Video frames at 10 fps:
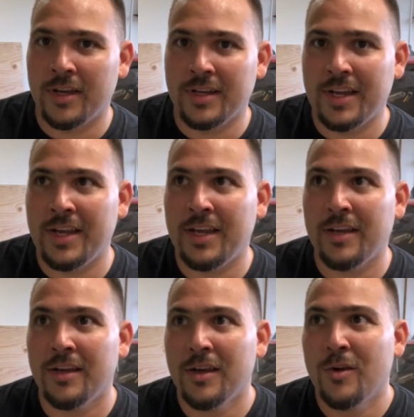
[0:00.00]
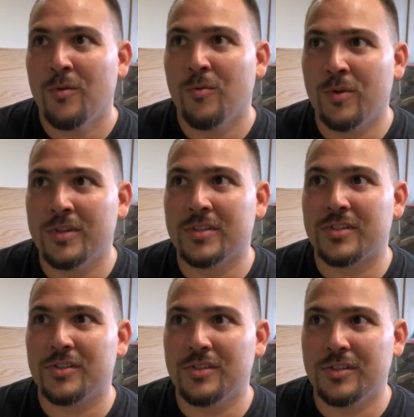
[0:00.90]
and he
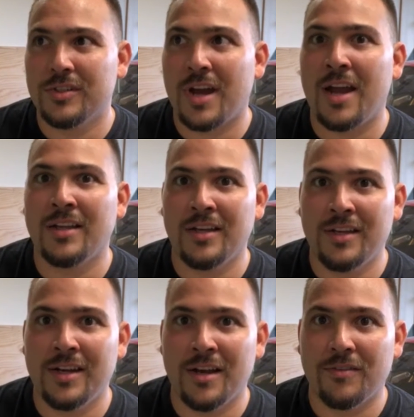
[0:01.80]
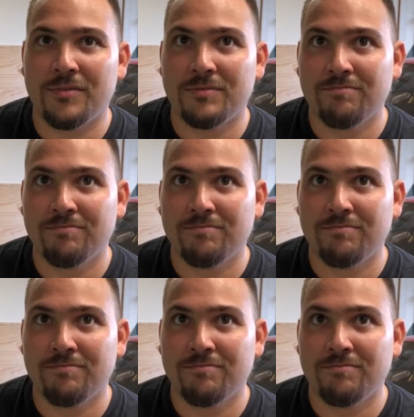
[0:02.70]
was kindly enough